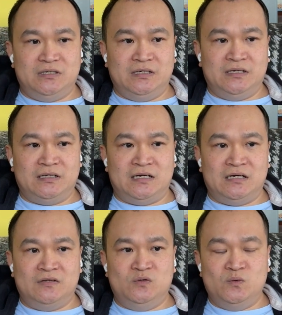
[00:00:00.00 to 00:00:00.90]
and
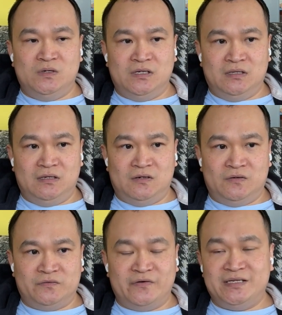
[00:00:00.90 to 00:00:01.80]
I Google
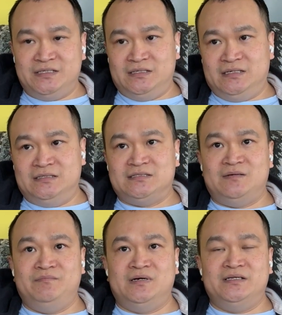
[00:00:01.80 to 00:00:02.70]
on Reddit, and
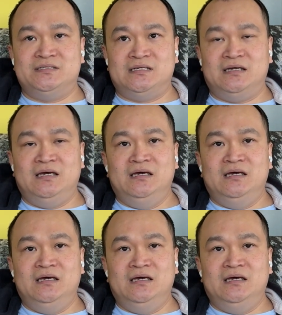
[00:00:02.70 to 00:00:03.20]
somebody said